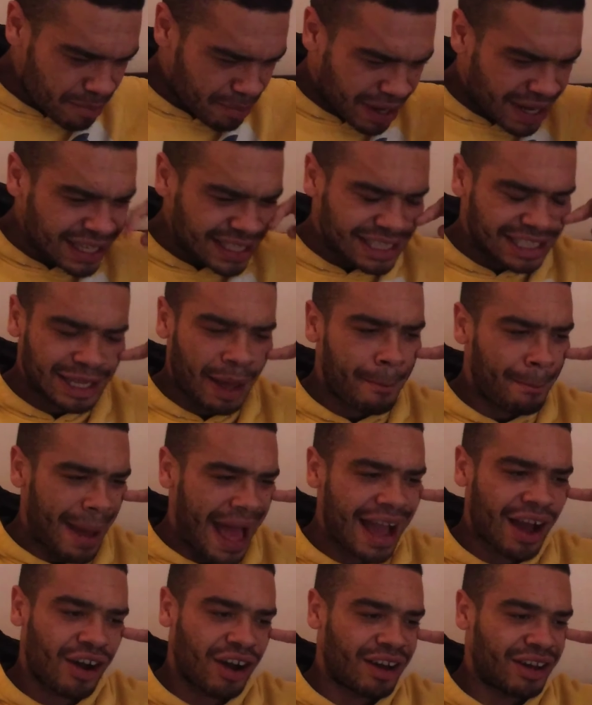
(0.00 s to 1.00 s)
But this is a
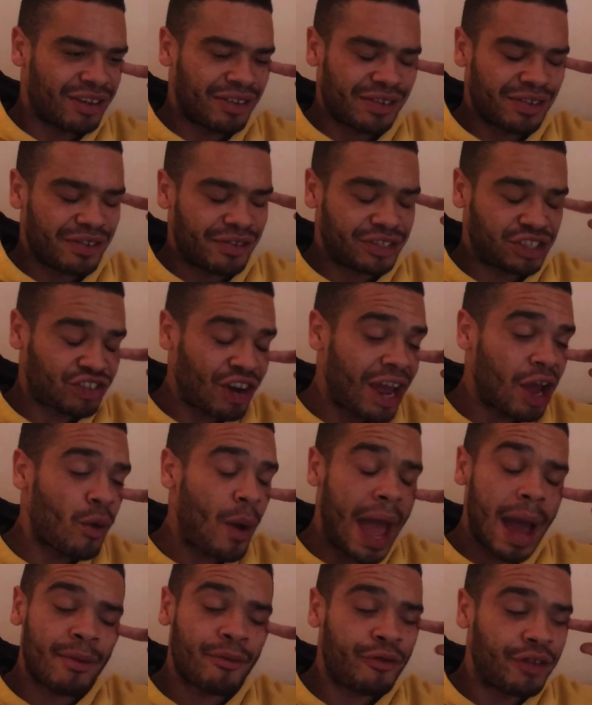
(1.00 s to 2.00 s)
banger. Straight
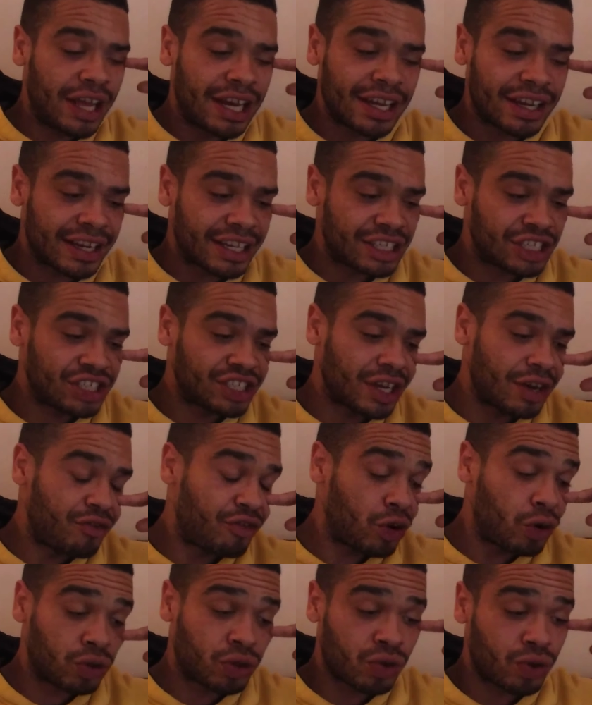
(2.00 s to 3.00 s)
away, I'm feeling this shit.
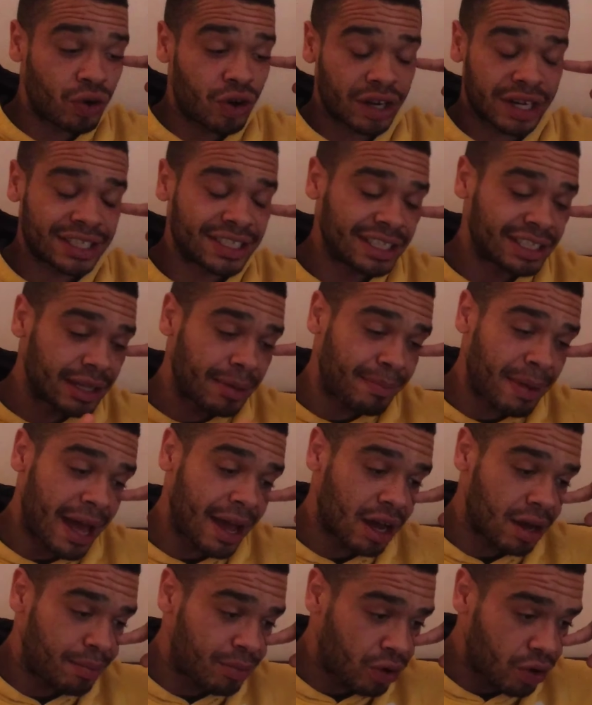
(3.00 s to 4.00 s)
Real talk, this is a
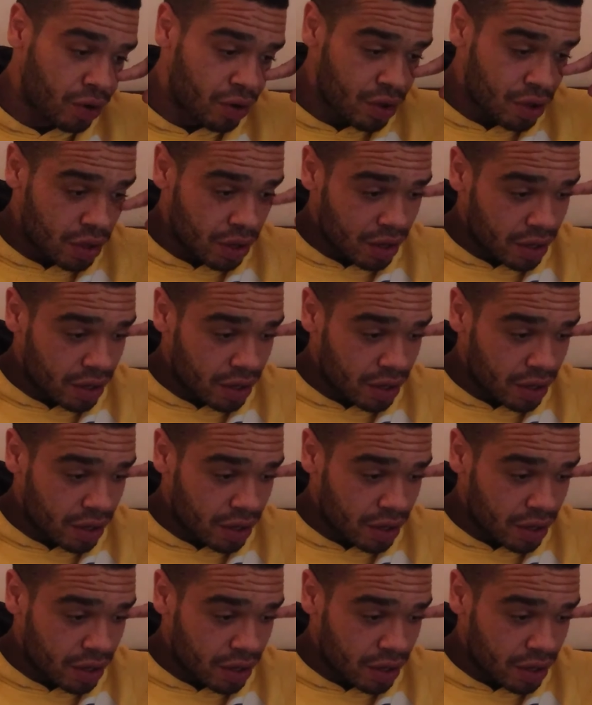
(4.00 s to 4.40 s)
banger, bro.